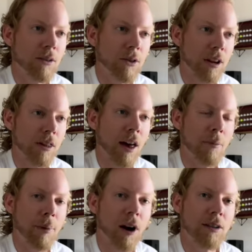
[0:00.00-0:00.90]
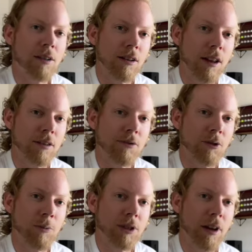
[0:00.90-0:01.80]
in that boxing lesson
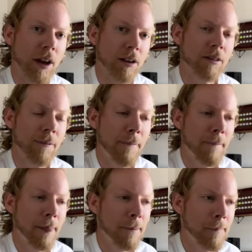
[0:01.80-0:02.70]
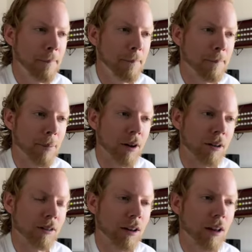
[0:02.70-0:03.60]
from his dad,
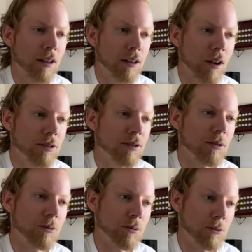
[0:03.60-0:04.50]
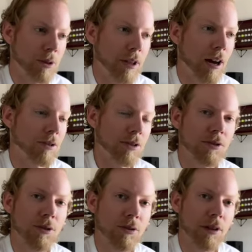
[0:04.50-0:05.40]
but he also recounts a
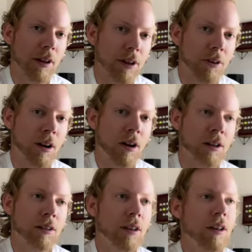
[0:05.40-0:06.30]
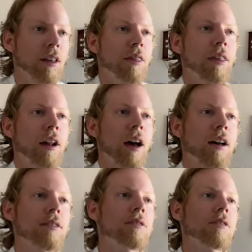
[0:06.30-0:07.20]
story later on that
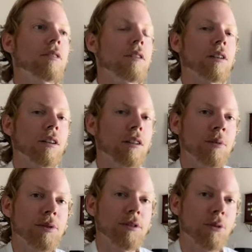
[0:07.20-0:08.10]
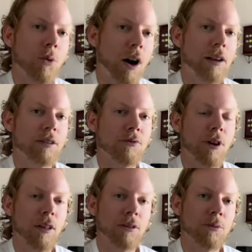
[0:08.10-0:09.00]
adds a glimpse into why his
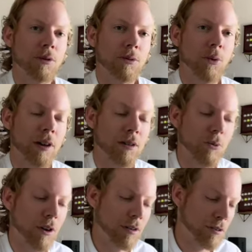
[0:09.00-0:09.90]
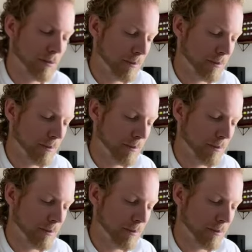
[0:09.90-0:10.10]
father was the way he was.